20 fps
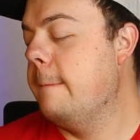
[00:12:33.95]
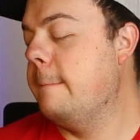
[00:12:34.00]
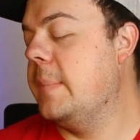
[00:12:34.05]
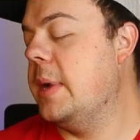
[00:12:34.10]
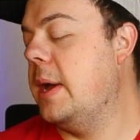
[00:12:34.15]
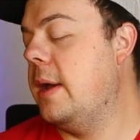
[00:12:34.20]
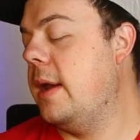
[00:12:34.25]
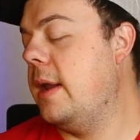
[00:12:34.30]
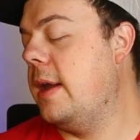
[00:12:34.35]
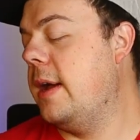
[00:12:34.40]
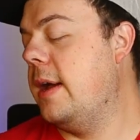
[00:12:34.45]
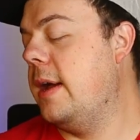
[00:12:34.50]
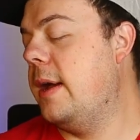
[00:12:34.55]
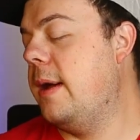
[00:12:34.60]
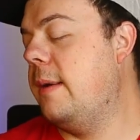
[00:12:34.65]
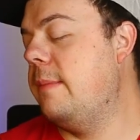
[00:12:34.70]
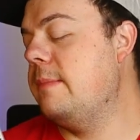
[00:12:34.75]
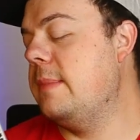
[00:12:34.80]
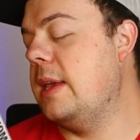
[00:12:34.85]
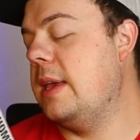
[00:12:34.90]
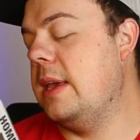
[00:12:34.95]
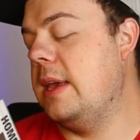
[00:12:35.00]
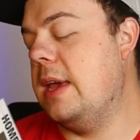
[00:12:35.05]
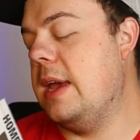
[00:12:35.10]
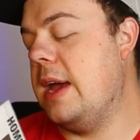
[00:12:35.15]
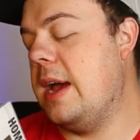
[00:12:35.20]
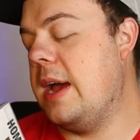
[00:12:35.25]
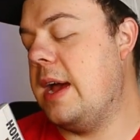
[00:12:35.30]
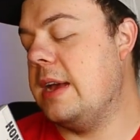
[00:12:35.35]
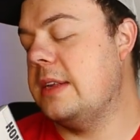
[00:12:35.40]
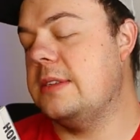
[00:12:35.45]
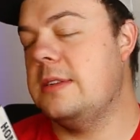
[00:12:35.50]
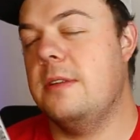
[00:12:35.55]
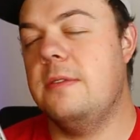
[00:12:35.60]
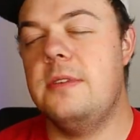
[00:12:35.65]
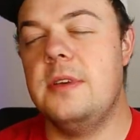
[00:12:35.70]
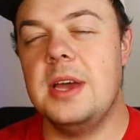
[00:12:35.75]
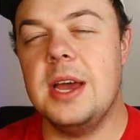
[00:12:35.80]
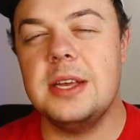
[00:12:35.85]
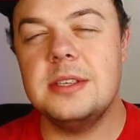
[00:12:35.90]
But um, yeah, so
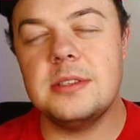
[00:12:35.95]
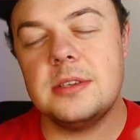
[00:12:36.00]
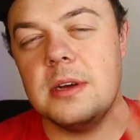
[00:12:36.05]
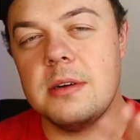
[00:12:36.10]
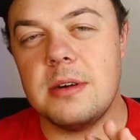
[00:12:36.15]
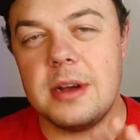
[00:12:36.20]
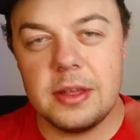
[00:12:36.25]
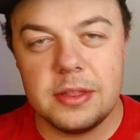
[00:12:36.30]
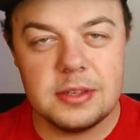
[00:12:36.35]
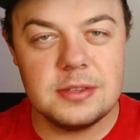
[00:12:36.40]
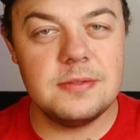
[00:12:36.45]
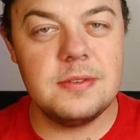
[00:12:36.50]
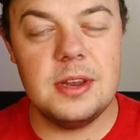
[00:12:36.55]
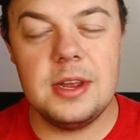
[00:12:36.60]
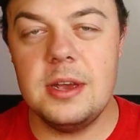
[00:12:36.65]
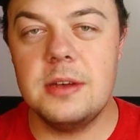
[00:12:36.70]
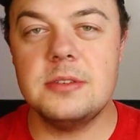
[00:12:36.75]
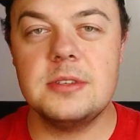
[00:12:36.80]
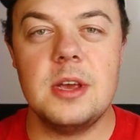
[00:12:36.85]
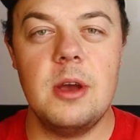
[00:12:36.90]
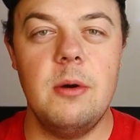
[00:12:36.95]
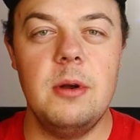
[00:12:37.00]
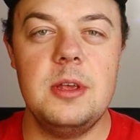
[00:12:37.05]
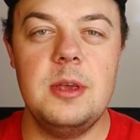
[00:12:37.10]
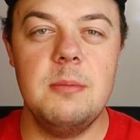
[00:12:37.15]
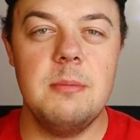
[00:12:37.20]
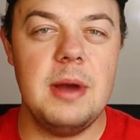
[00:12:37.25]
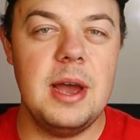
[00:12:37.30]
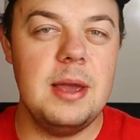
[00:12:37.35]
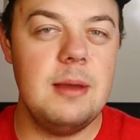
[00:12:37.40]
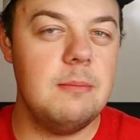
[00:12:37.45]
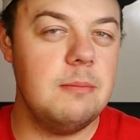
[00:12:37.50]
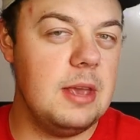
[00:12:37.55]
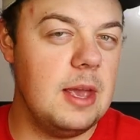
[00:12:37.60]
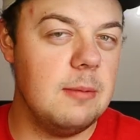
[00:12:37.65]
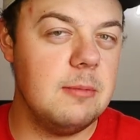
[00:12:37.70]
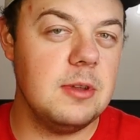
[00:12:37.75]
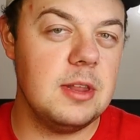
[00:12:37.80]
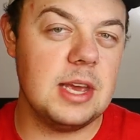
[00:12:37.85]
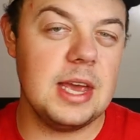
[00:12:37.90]
if you guys know how this video is going, you might
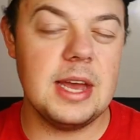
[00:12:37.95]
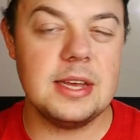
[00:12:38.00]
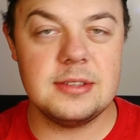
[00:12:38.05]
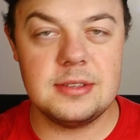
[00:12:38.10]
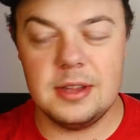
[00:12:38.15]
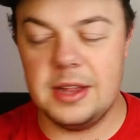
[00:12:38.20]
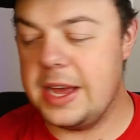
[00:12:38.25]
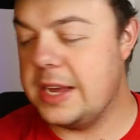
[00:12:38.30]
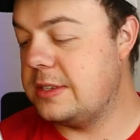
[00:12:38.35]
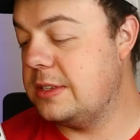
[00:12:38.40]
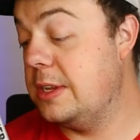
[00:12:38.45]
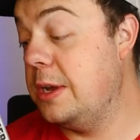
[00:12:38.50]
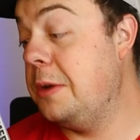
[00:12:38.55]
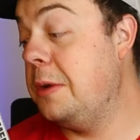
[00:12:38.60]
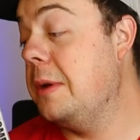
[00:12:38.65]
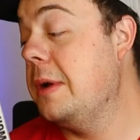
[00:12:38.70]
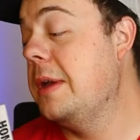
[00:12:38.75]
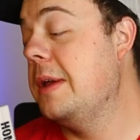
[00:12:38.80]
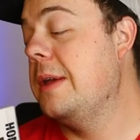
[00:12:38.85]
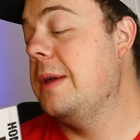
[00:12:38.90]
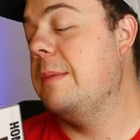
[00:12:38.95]
be able to guess the last two.